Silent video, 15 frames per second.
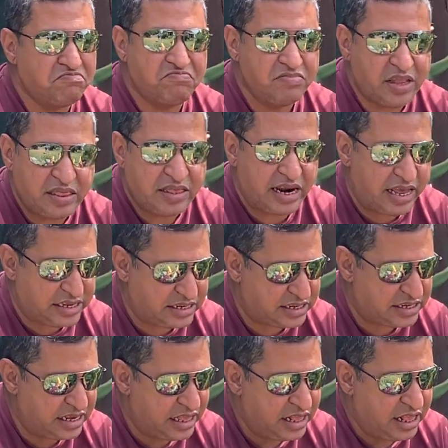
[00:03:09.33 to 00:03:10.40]
nonetheless,
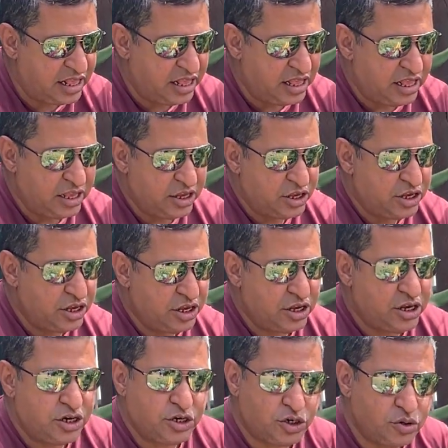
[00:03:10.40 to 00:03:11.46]

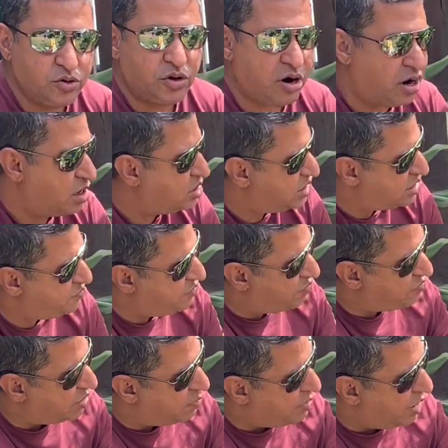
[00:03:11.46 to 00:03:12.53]
2 corns, and
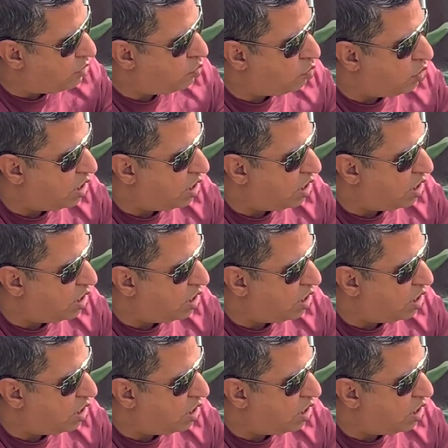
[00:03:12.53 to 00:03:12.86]
we've got about